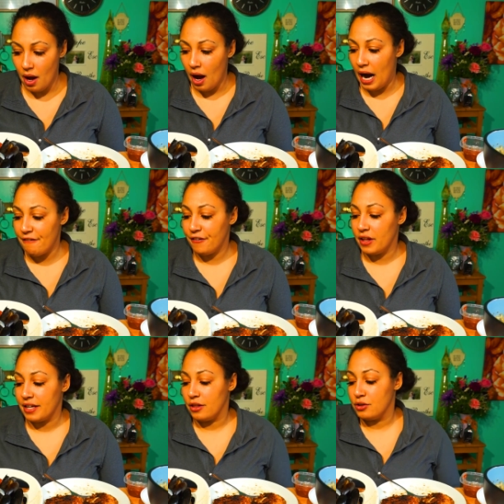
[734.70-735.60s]
I feel
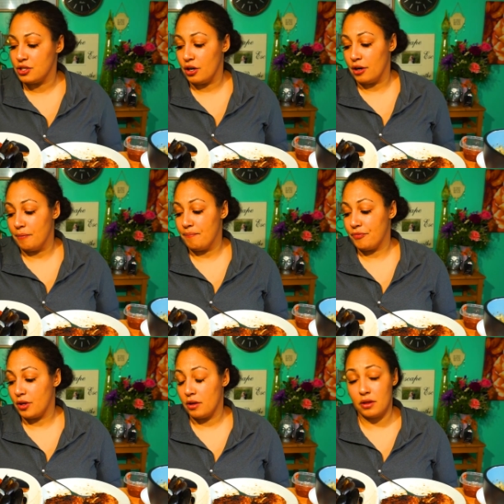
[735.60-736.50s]
like those are,
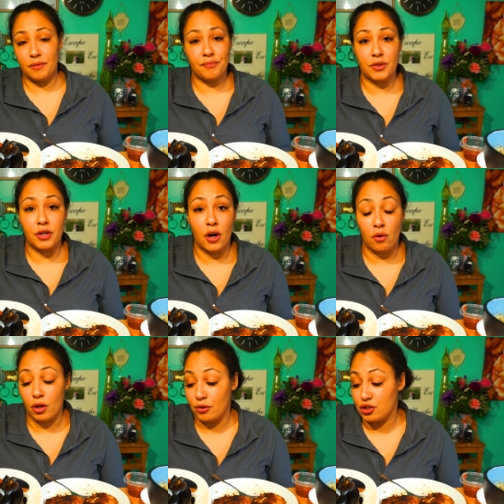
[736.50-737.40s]
you know,
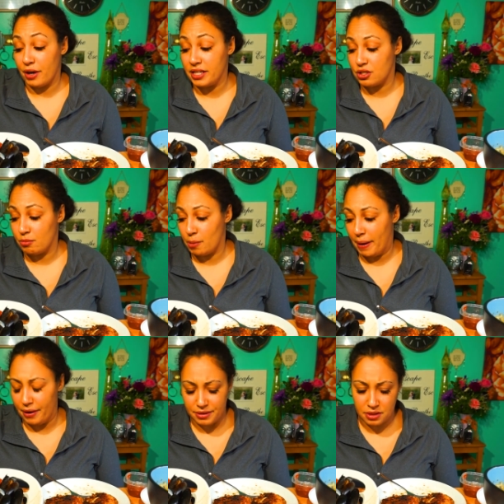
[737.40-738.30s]
learned traits from your
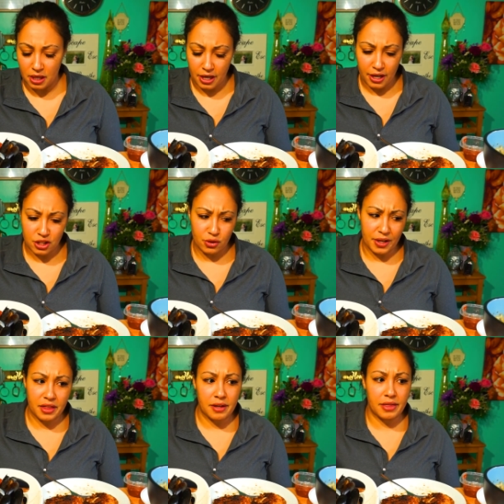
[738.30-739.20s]
parents. Do I
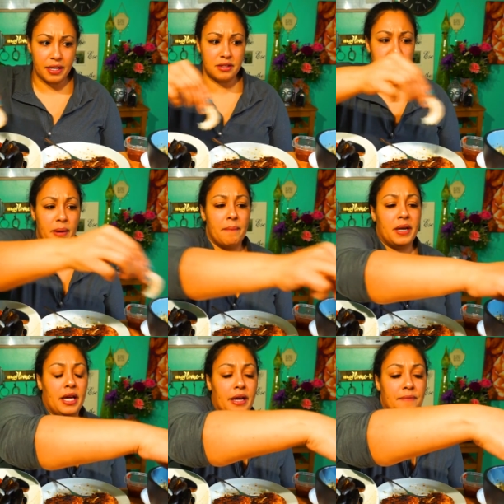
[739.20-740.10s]
think that
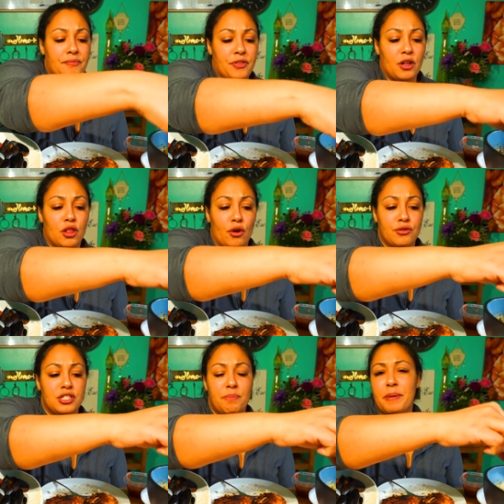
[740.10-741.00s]
somebody learned
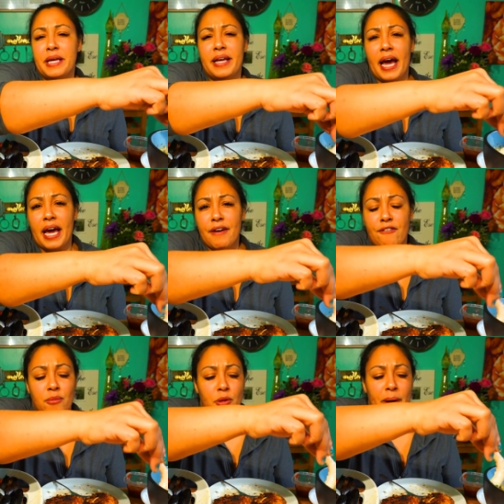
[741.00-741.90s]
to be gay
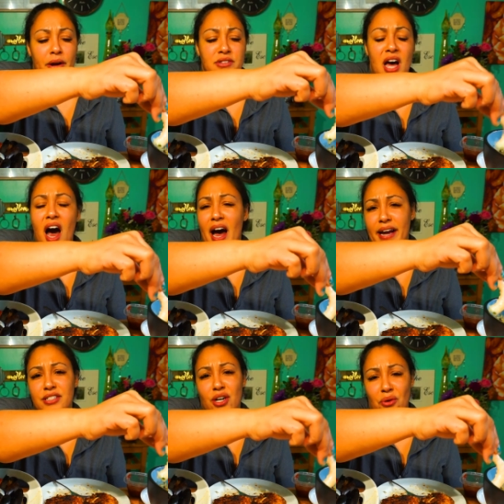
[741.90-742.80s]
from their parents? I
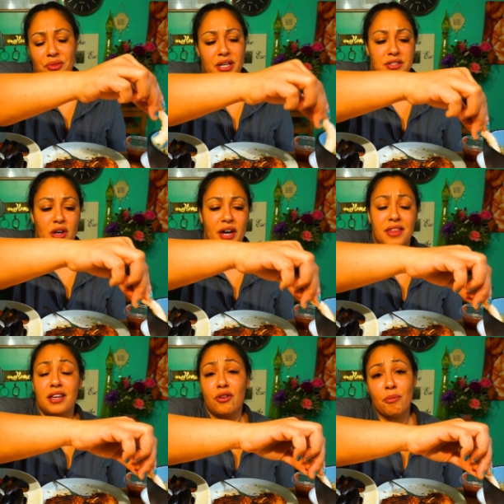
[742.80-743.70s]
don't think so. I
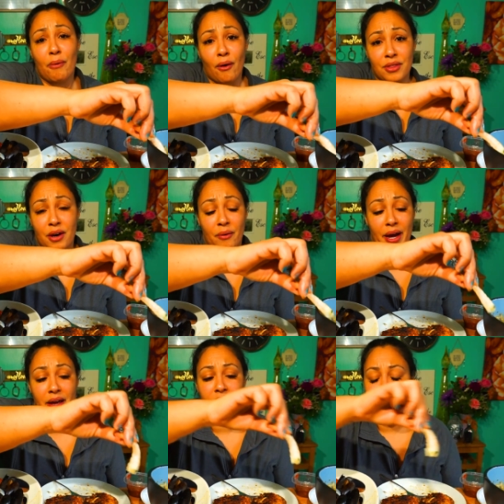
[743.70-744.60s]
think you were born that
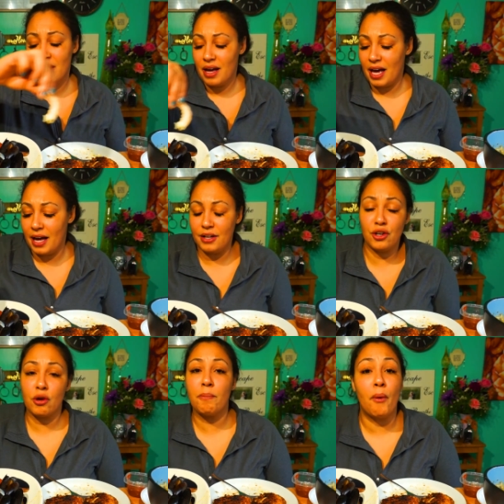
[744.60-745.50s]
way, and
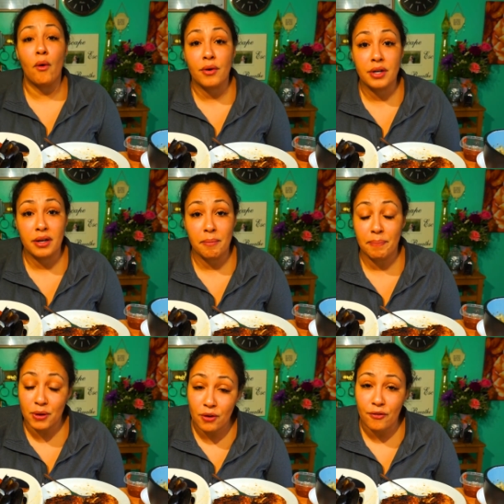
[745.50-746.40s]
you're born
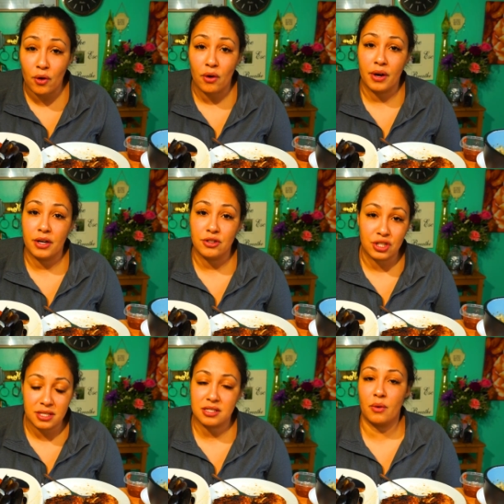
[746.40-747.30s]
beautiful
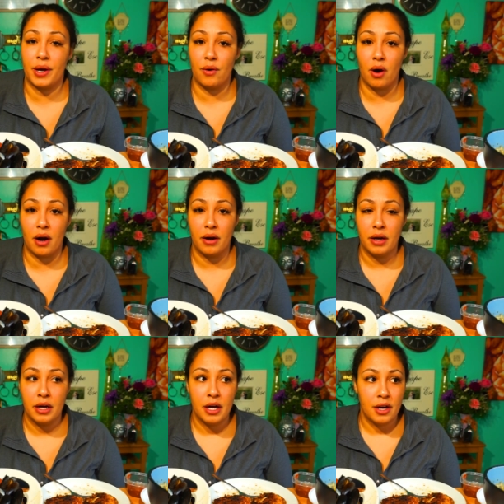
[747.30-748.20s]
just the way you are.
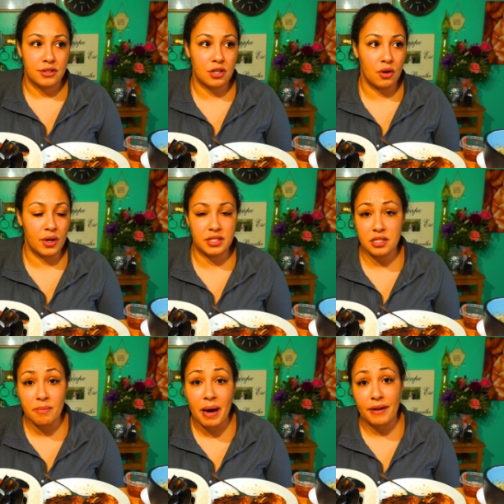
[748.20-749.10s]
So it
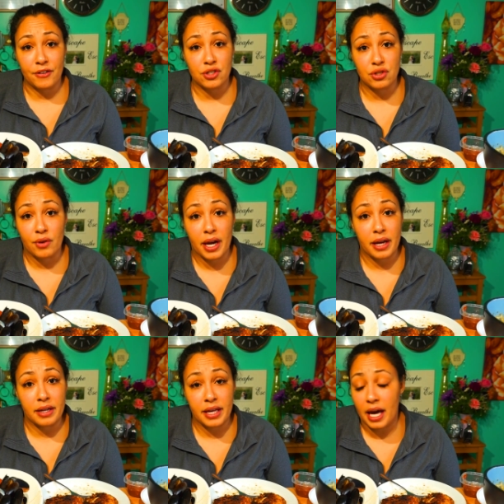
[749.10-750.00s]
doesn't matter if you're
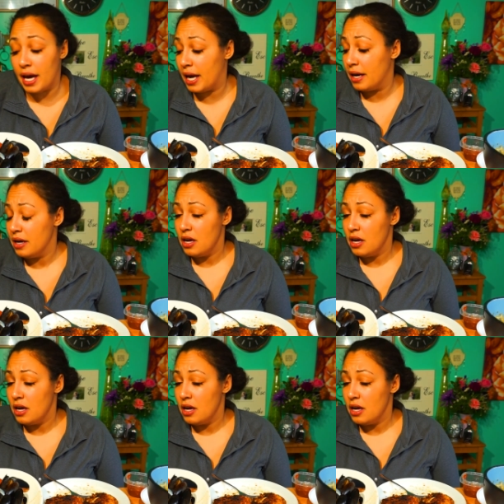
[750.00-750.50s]
straight, gay,